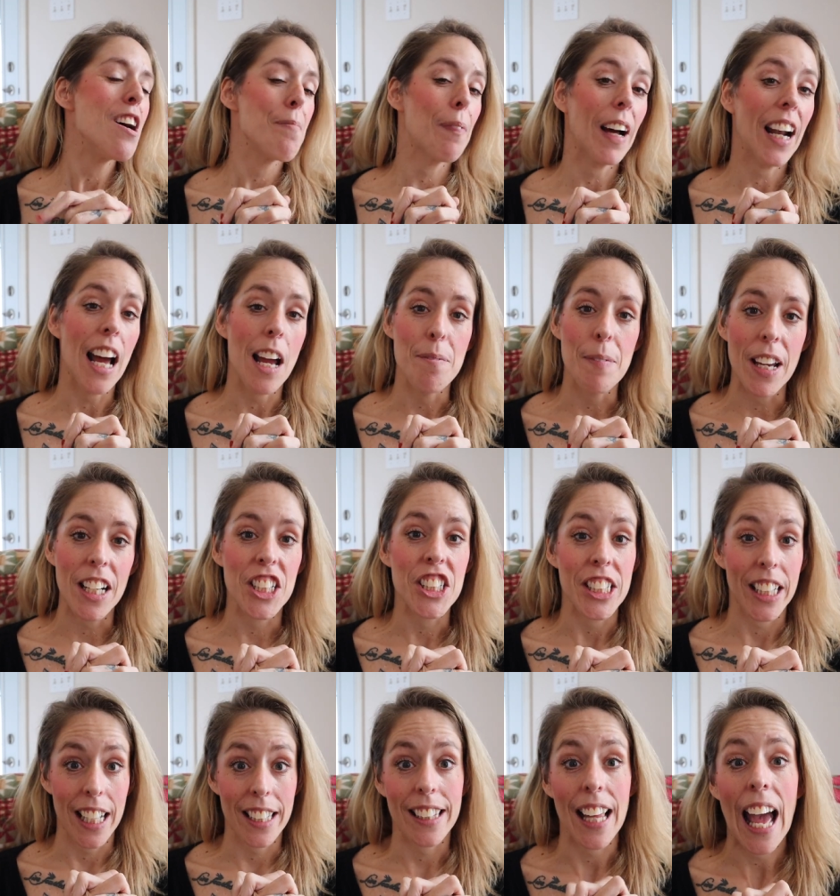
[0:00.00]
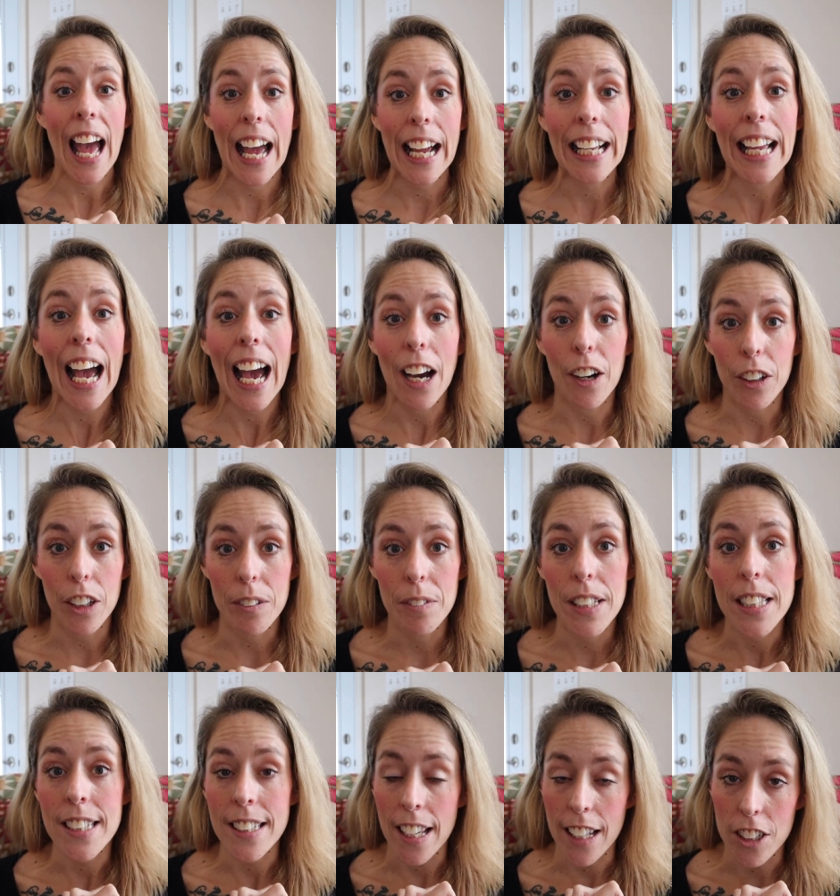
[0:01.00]
But I managed to get the heck out
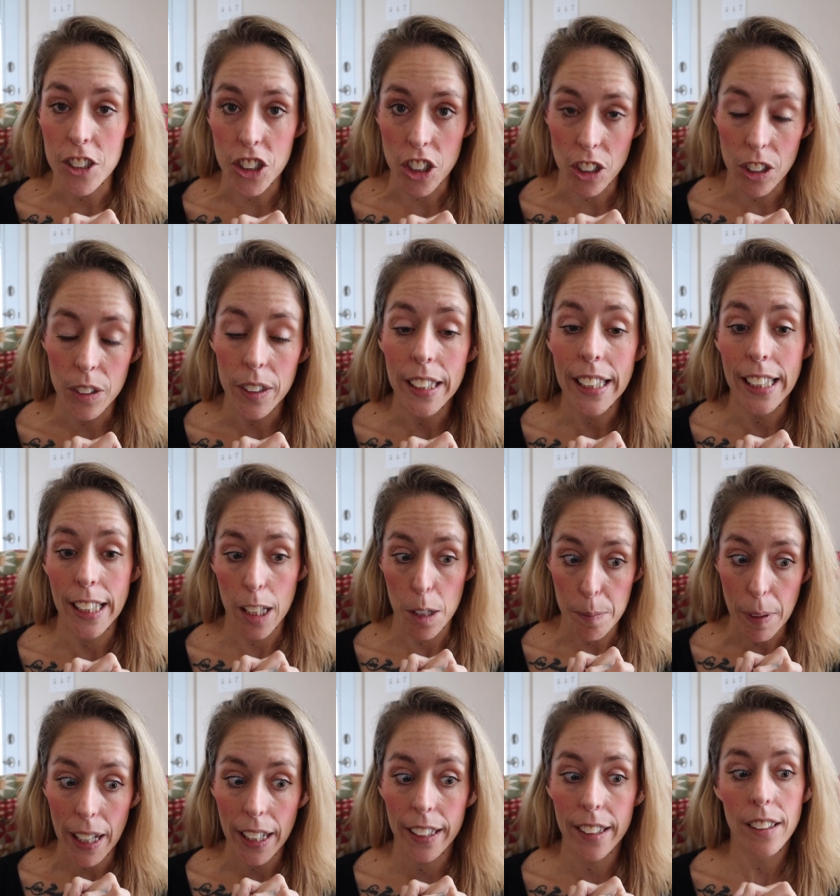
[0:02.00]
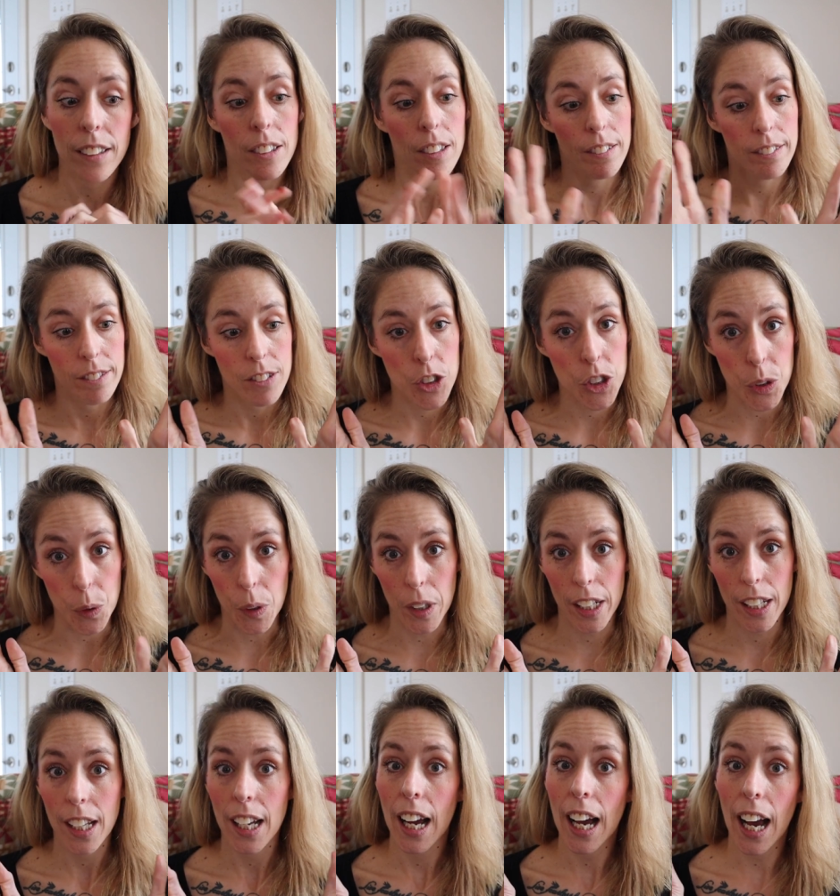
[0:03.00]
of Saint-Jean, Quebec.
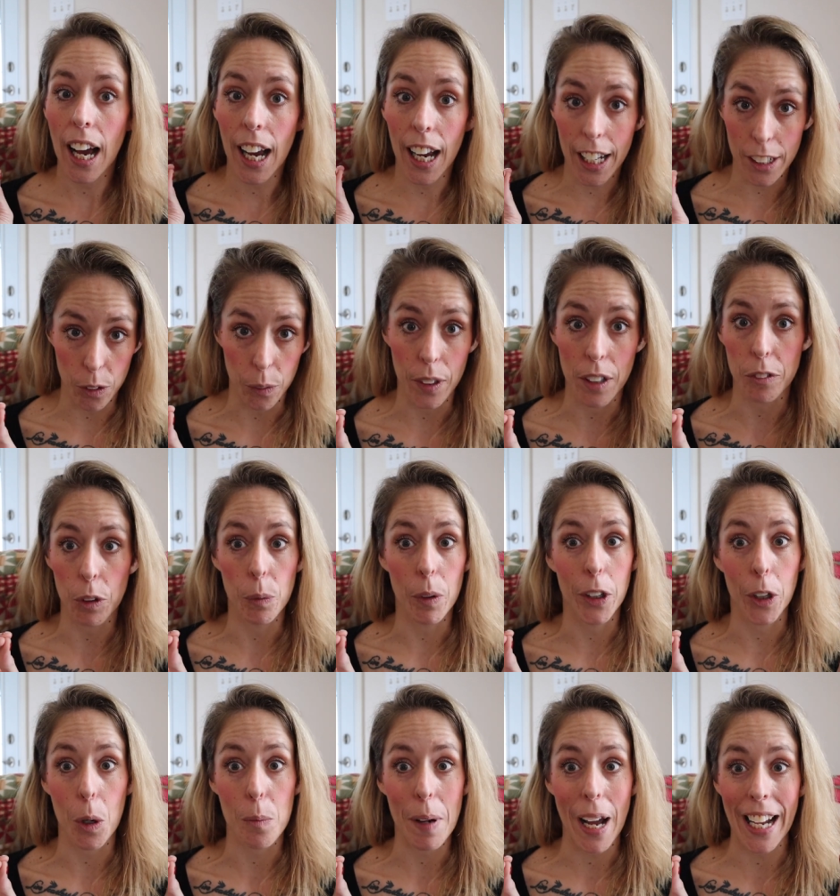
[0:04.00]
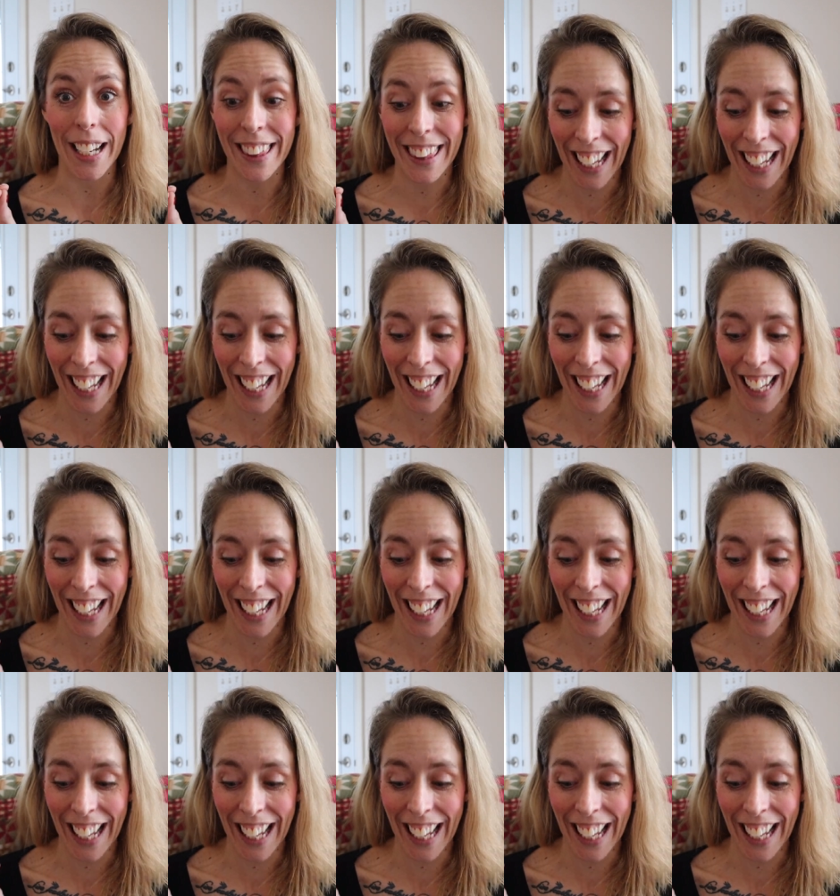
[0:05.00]
Sorry, I don't ever want to go back